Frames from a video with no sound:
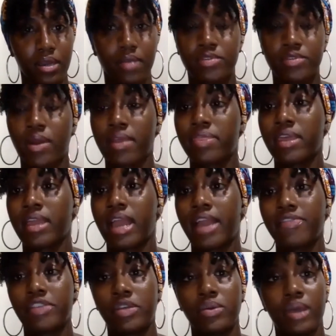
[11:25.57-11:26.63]
So I think
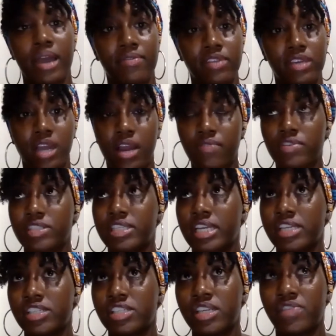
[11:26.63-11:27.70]
after you have the
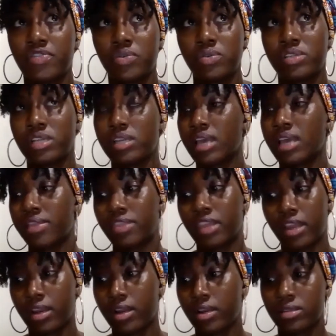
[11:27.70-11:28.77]
conversation, if you see that
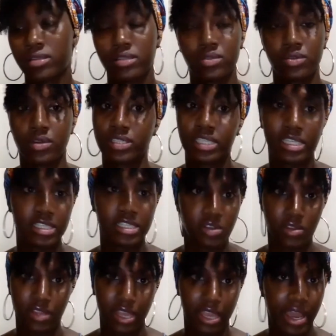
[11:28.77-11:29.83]
they're a little uneasy or
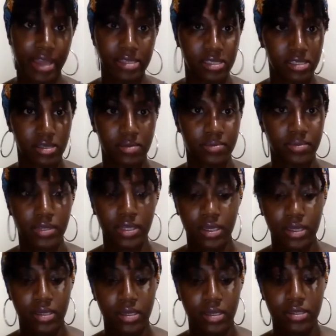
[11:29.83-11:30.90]
they had some
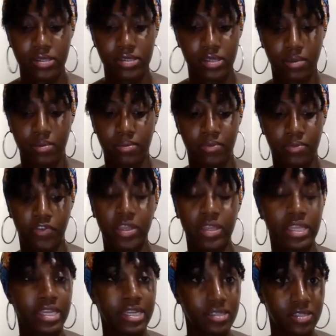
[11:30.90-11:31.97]

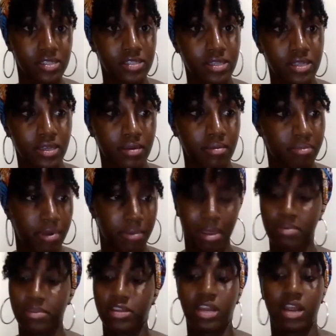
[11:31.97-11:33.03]
feelings, but maybe
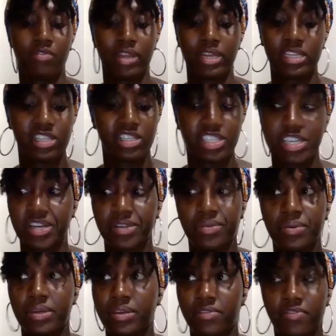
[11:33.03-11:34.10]
they're not ready to share, you
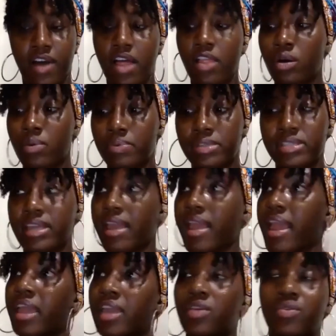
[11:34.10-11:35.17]
can follow up and say,
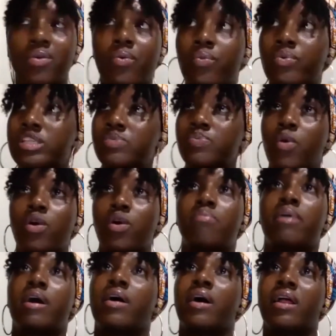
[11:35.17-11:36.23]
hey, we spoke
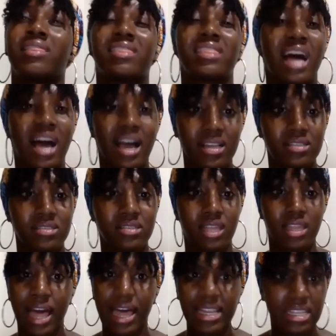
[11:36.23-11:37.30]
about a
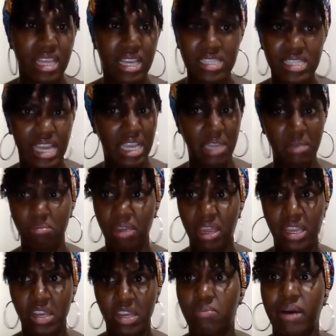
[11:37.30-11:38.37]
lot of things that can
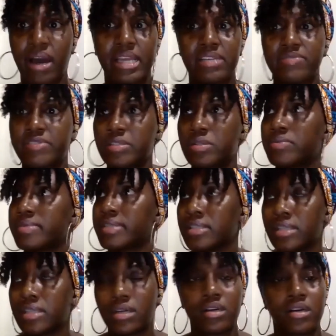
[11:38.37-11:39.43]
make your body feel
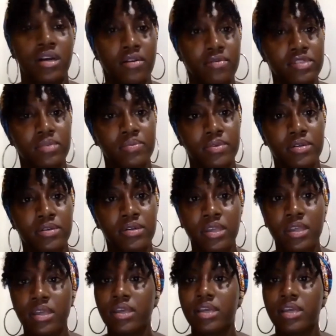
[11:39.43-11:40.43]
really uncomfortable. Is